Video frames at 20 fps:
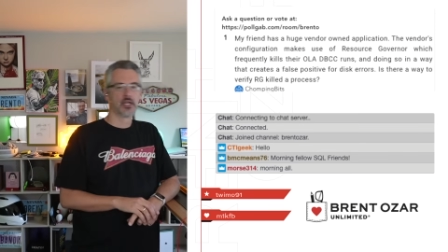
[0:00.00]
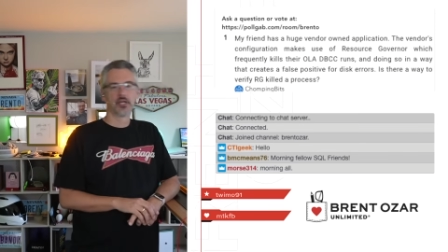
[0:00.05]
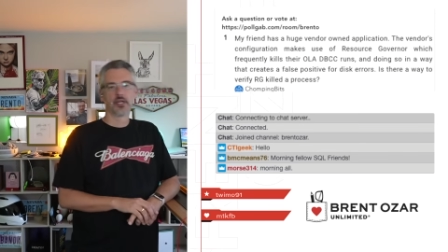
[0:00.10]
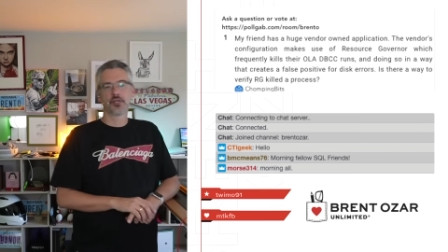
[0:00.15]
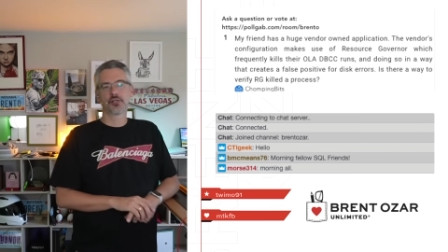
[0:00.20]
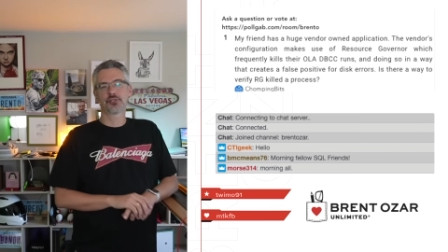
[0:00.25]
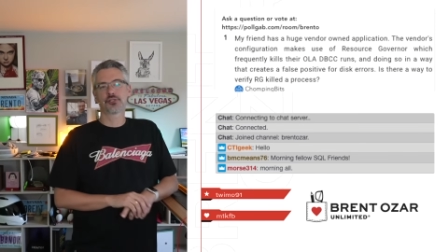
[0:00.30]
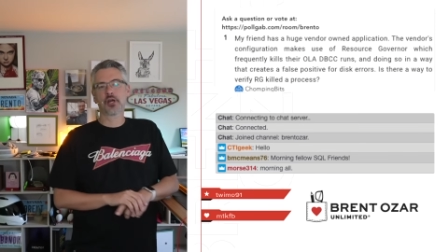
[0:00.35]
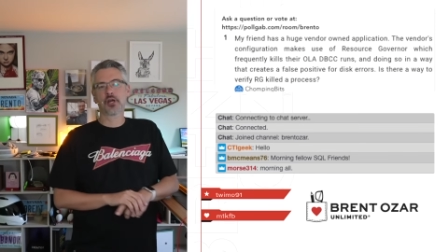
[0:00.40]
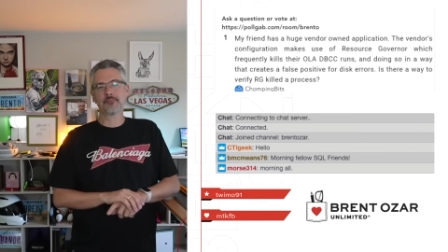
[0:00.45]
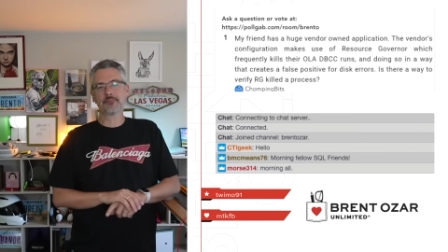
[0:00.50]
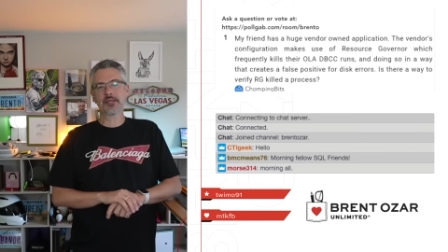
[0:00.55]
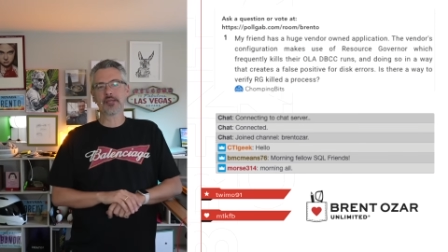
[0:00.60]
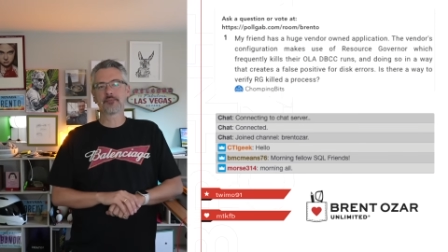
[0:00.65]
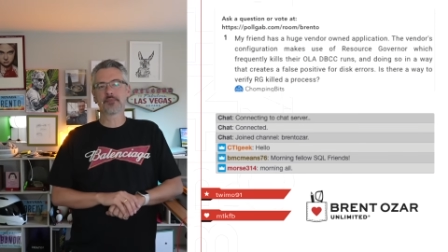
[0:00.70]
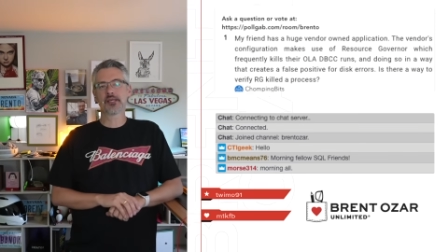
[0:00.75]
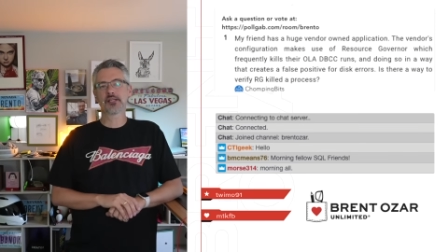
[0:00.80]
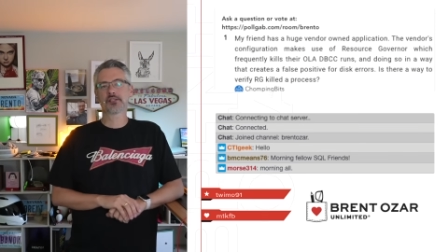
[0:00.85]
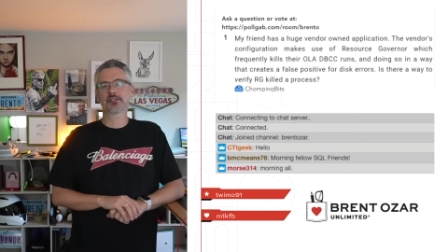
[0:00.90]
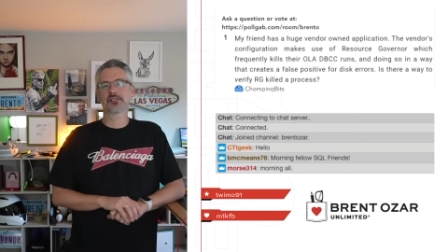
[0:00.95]

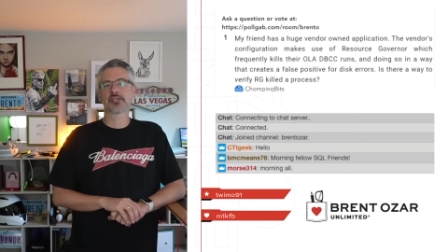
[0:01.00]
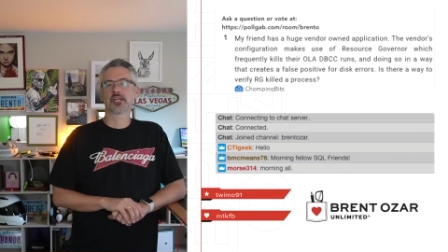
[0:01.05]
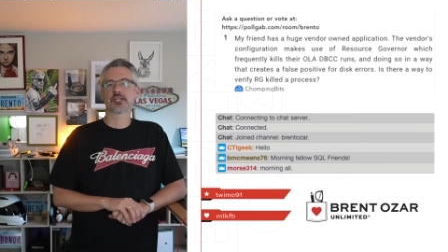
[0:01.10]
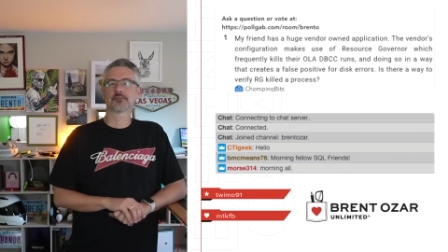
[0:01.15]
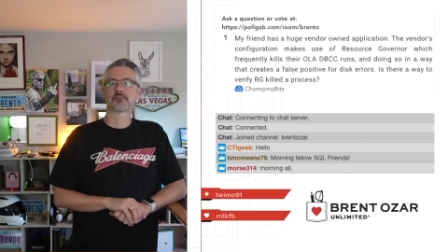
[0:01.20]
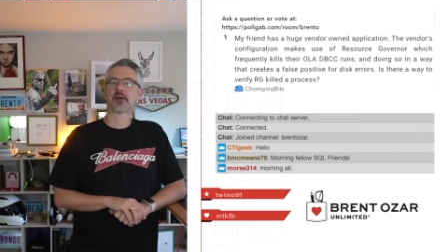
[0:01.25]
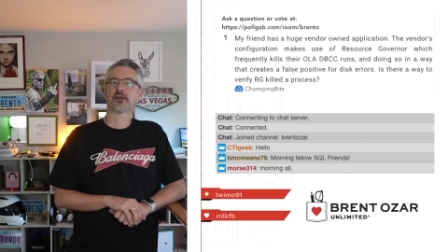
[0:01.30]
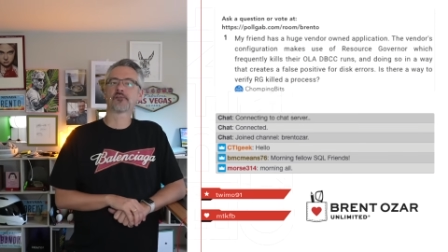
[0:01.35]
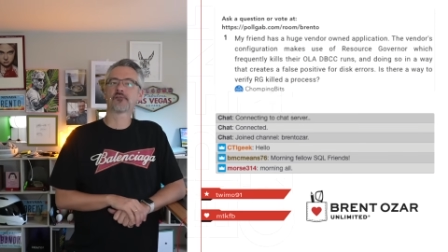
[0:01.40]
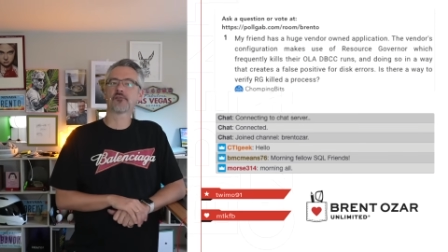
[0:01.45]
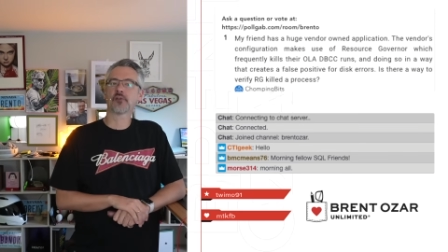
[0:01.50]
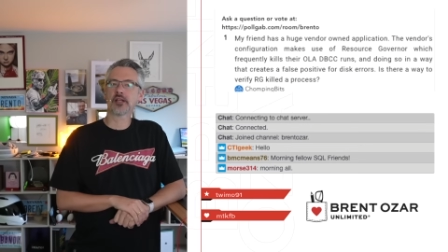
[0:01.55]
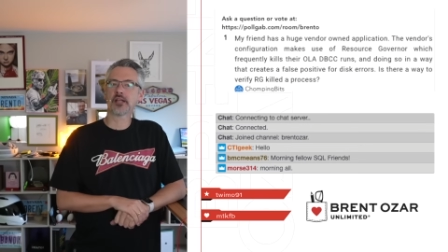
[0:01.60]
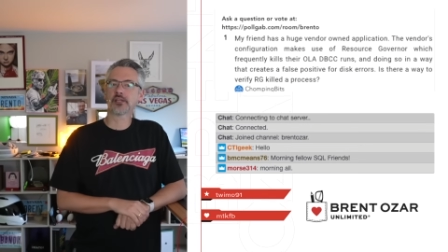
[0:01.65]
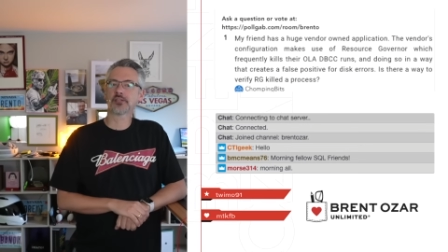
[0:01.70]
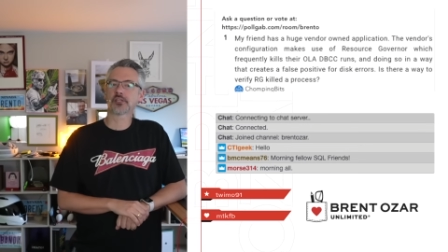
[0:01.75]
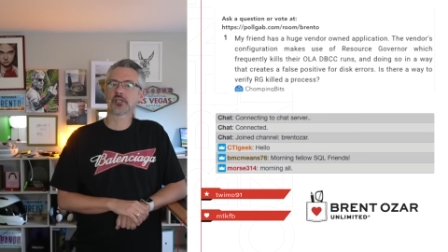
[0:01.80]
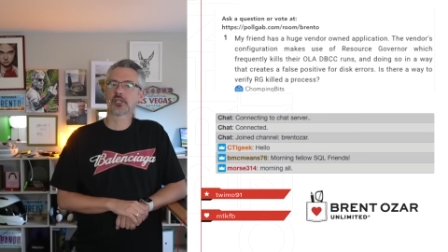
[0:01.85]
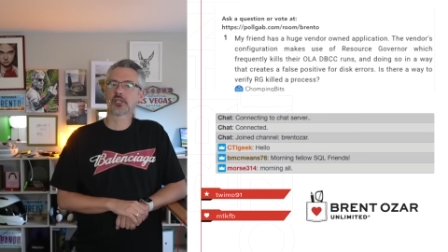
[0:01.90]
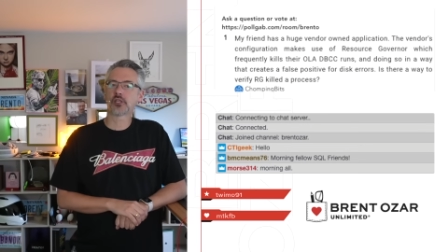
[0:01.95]
Chomping Bit says, my friend
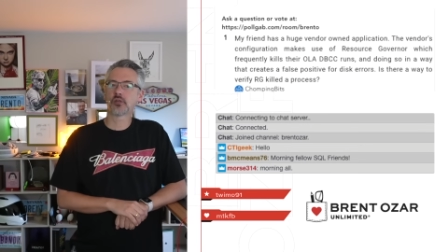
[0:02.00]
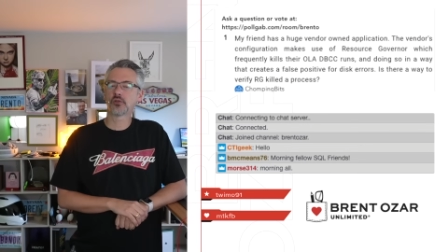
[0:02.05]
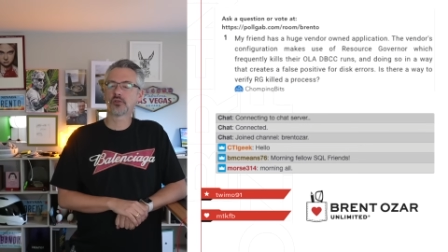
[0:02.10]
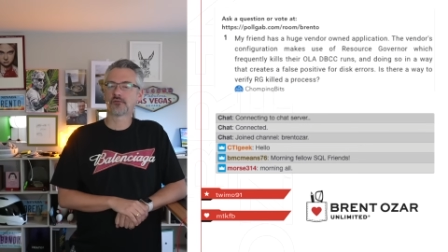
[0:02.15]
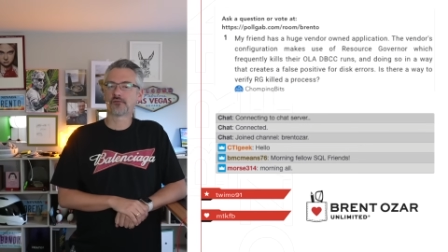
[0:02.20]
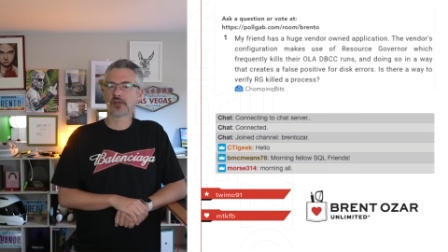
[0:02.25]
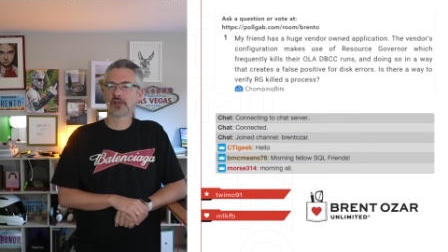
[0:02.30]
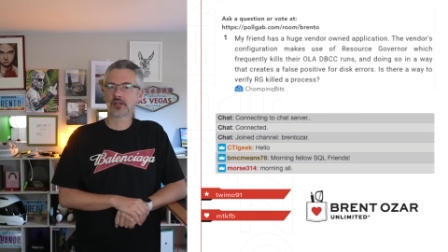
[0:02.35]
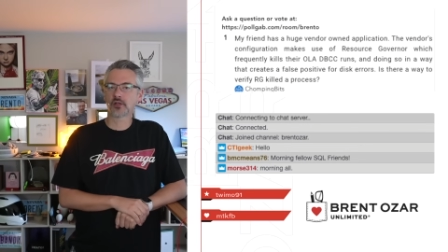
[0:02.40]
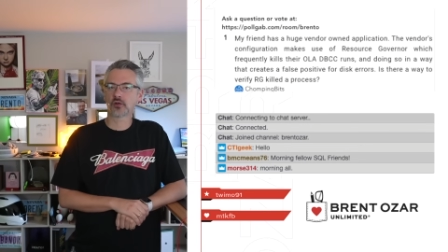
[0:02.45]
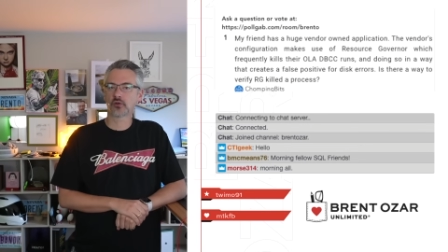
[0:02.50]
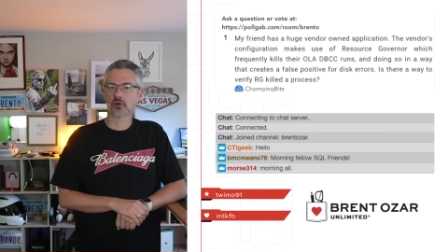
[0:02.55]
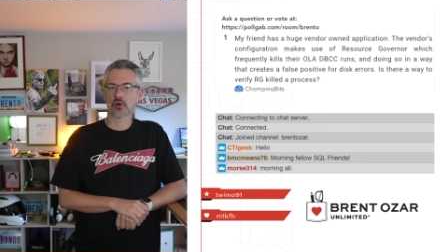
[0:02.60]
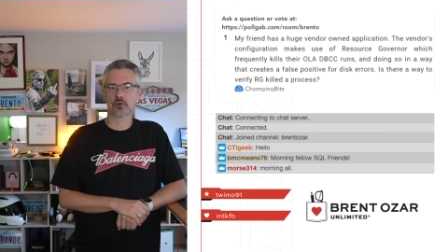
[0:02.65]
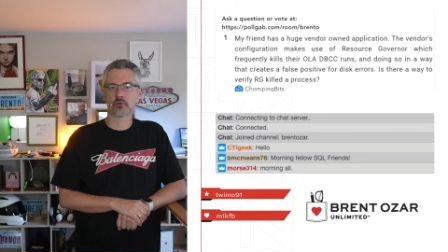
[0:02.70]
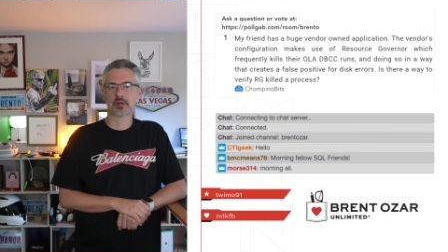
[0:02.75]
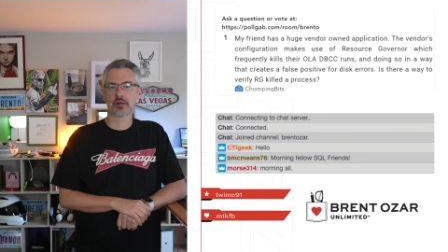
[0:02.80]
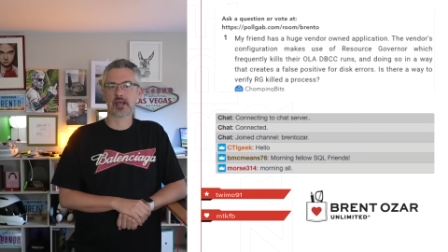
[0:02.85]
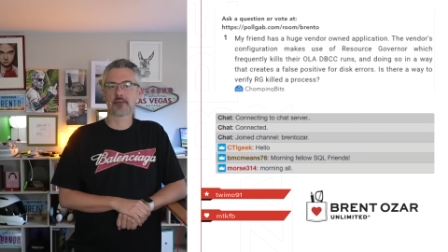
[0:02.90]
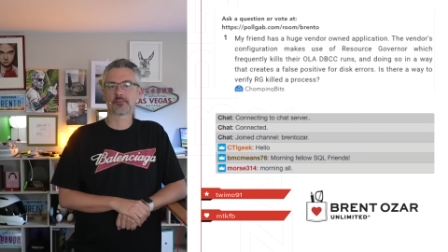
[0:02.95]
has a huge
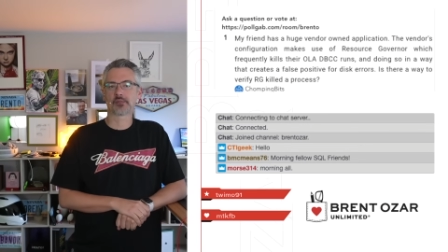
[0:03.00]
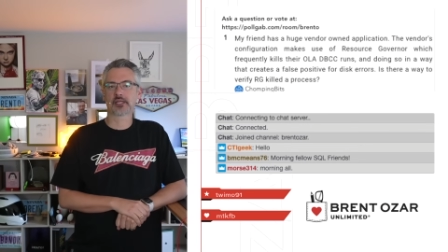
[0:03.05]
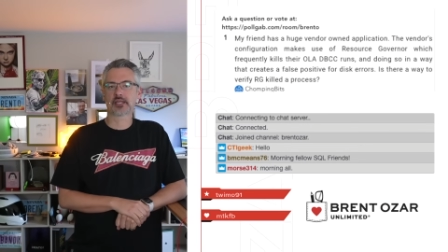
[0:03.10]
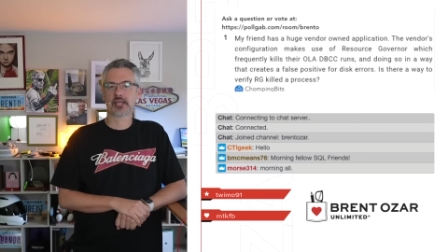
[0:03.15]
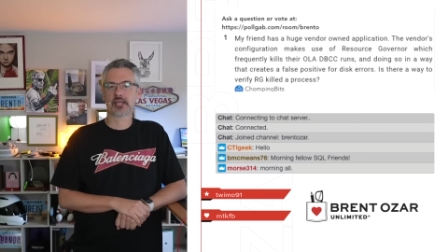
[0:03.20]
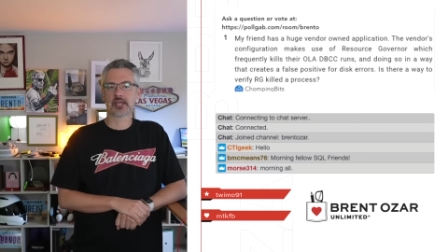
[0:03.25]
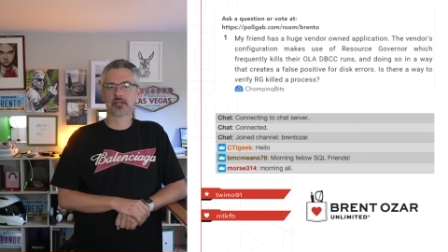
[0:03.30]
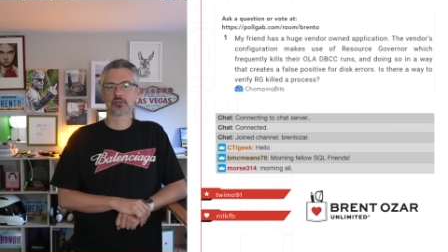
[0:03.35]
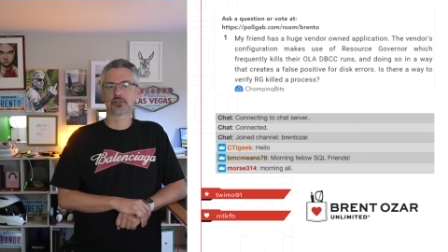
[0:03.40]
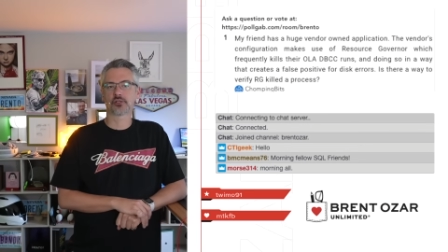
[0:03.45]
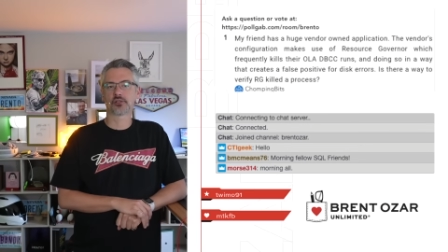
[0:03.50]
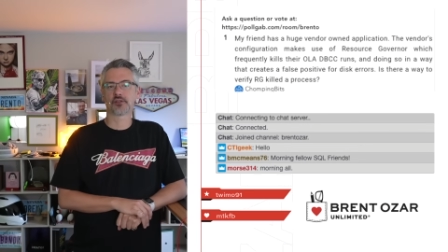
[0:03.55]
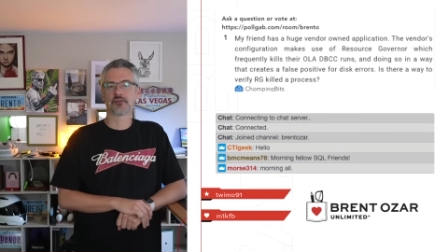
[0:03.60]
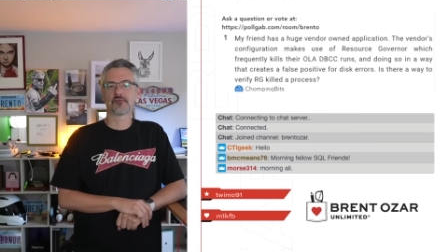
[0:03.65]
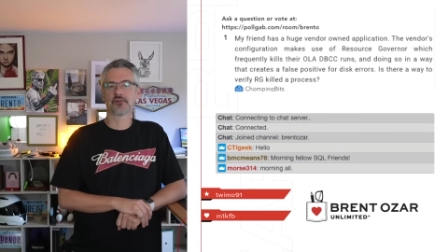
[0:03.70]
vendor-owned application.